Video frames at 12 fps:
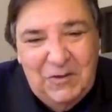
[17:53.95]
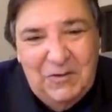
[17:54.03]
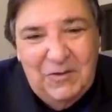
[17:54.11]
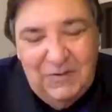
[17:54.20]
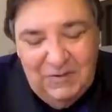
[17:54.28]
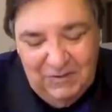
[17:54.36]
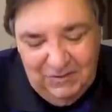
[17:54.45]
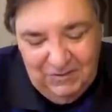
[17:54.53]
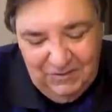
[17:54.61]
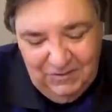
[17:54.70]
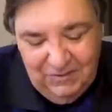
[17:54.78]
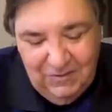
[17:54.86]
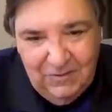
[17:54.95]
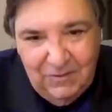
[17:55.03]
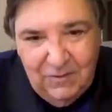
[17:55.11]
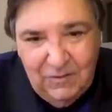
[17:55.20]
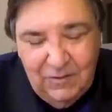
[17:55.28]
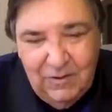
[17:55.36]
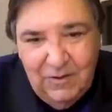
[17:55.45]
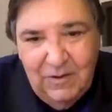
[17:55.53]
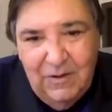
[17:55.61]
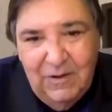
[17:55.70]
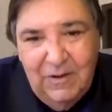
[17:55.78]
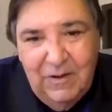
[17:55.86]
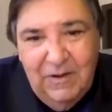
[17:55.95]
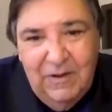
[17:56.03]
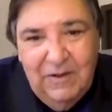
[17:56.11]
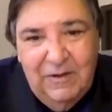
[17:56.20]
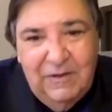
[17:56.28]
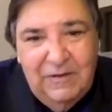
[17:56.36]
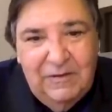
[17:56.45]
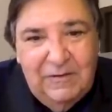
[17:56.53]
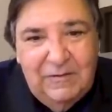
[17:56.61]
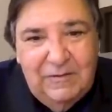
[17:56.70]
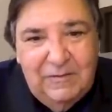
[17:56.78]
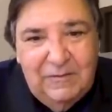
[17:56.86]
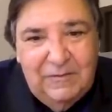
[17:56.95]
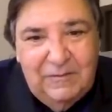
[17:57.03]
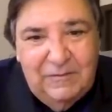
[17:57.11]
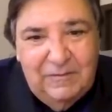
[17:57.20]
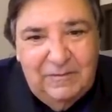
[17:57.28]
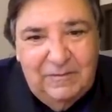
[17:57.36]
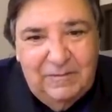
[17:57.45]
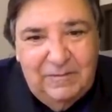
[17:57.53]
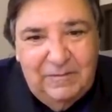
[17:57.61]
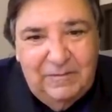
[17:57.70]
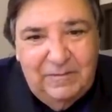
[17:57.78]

The person shown says nothing.